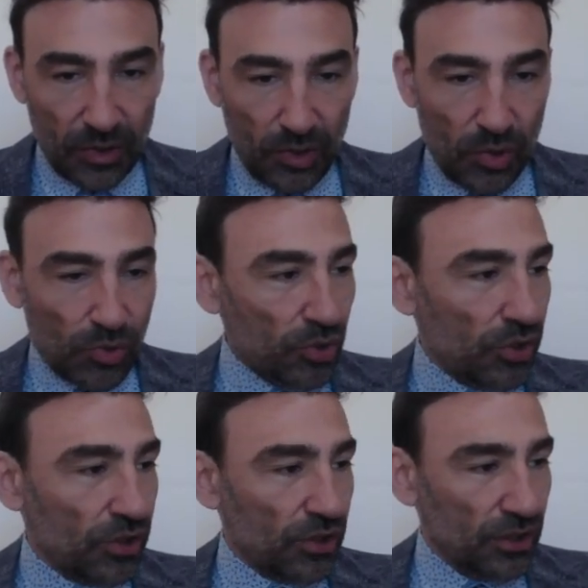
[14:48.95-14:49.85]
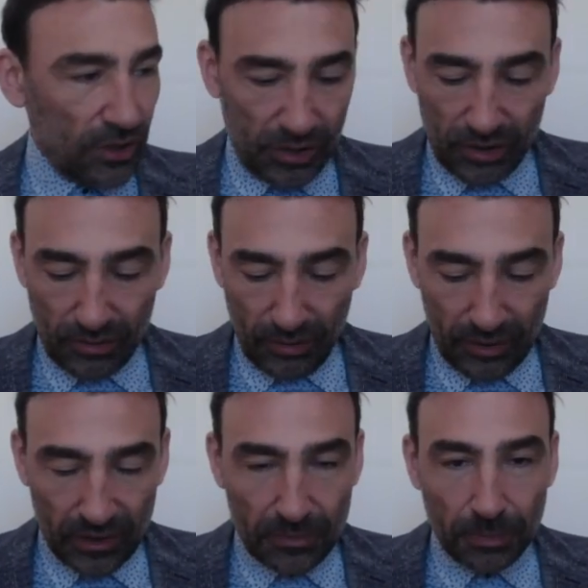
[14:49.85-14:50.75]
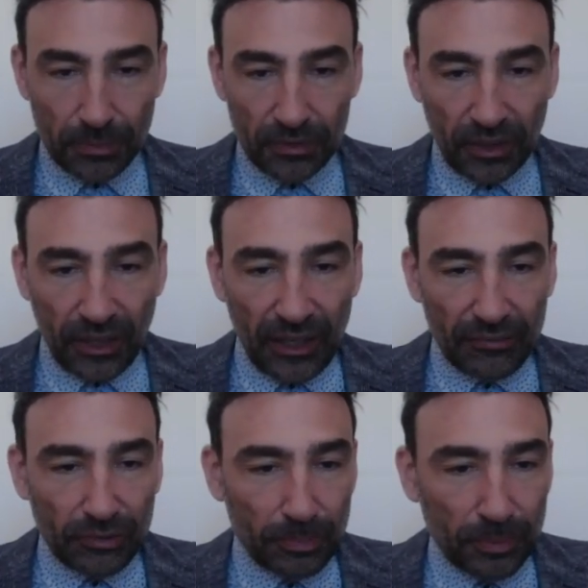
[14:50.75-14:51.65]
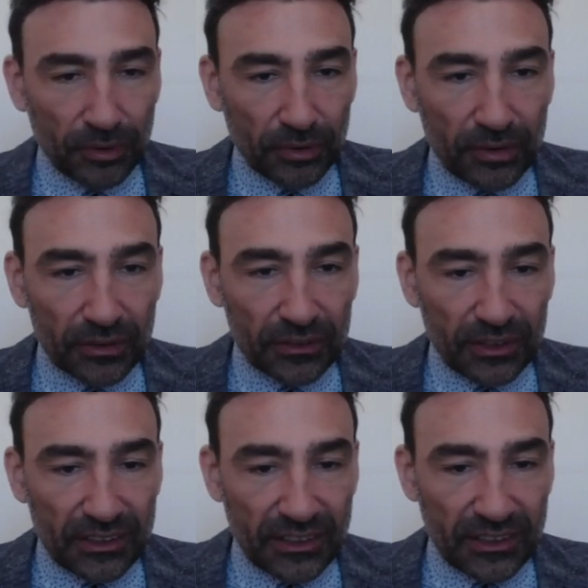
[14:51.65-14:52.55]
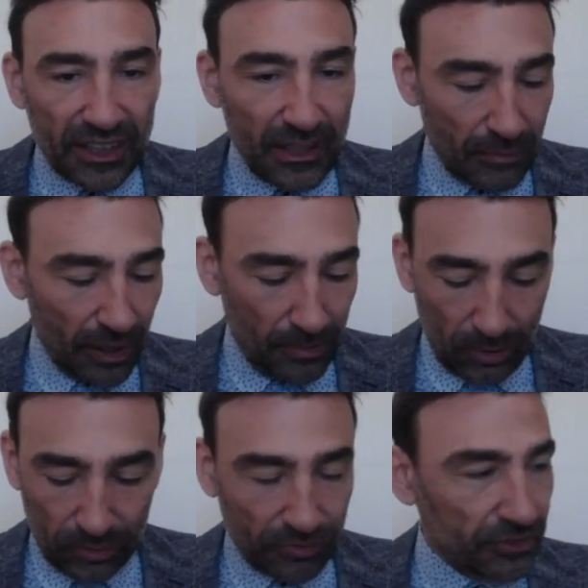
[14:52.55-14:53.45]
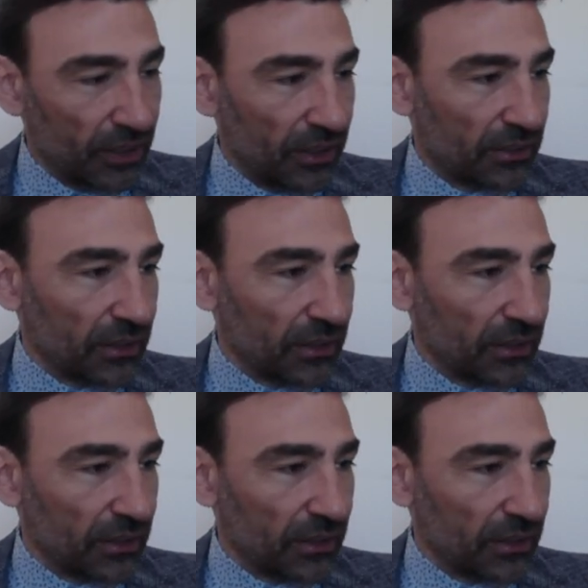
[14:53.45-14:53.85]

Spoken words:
And let's put, I have to put the same amount of data.